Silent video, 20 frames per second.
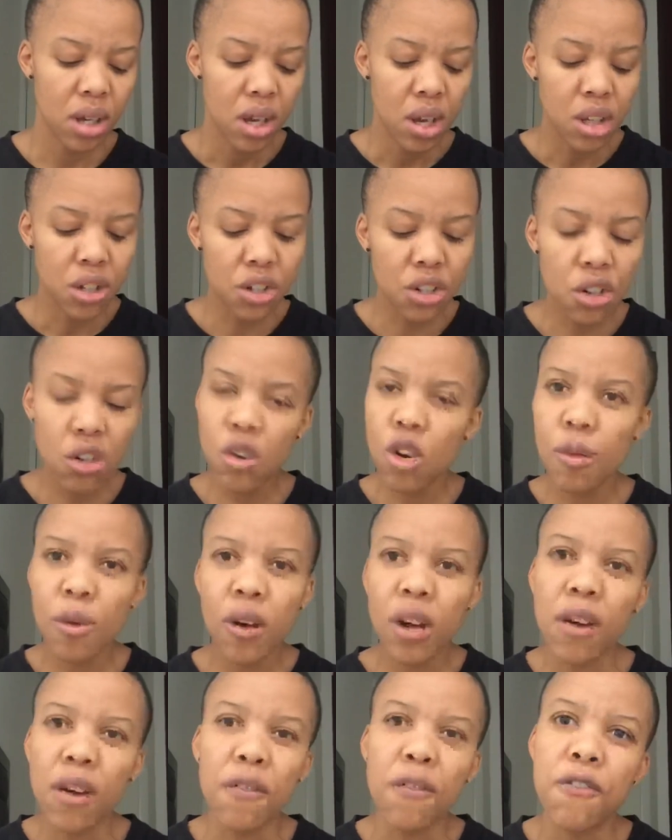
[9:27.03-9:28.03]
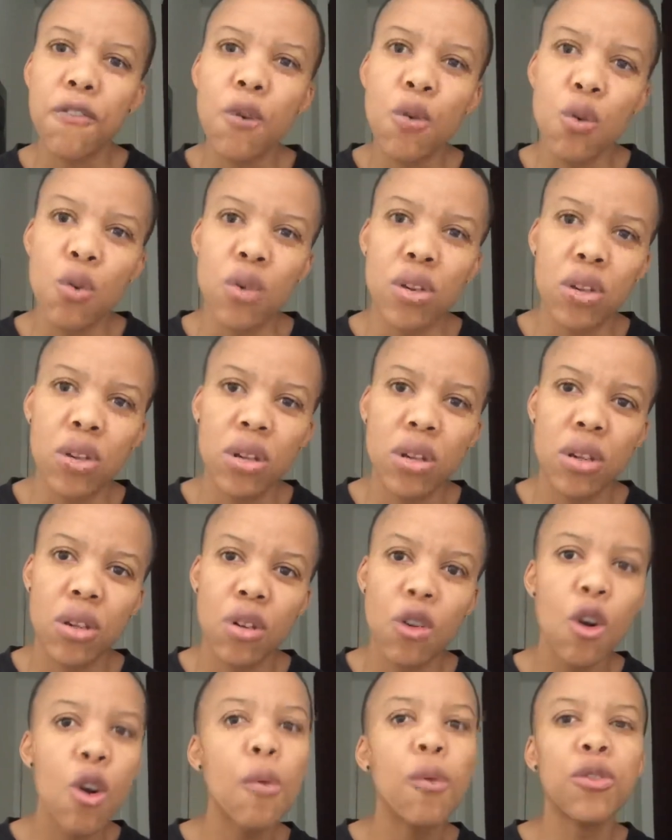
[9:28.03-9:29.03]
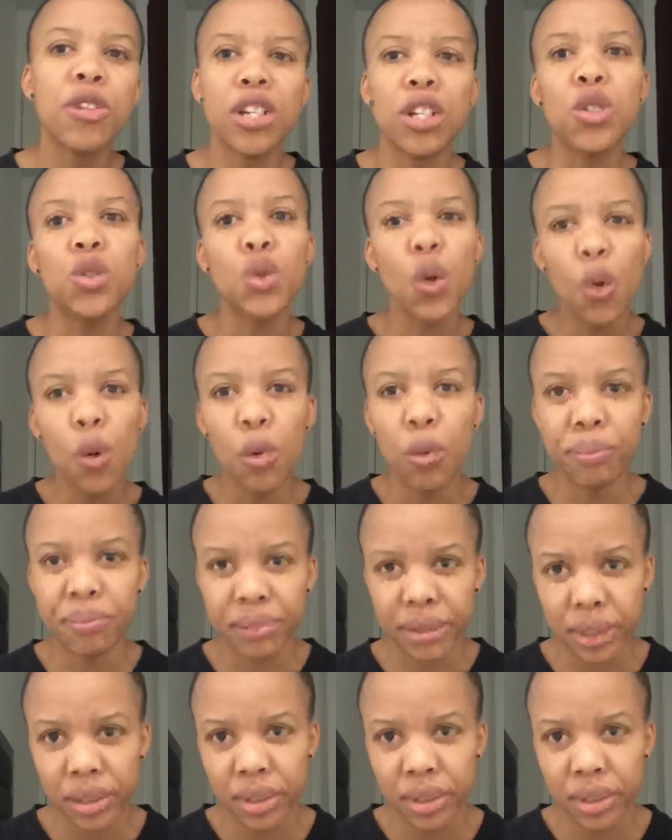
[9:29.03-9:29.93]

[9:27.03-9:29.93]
Njengoba ungangifuni, ngoba unentombi.